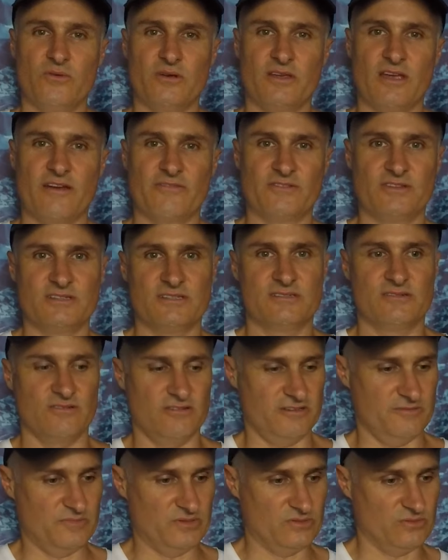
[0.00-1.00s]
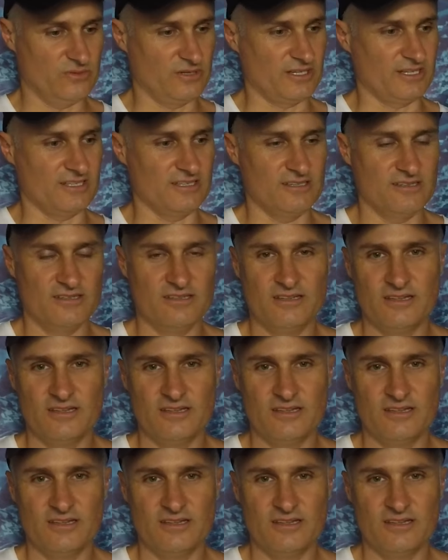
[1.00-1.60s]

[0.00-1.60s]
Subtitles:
where you have to decide between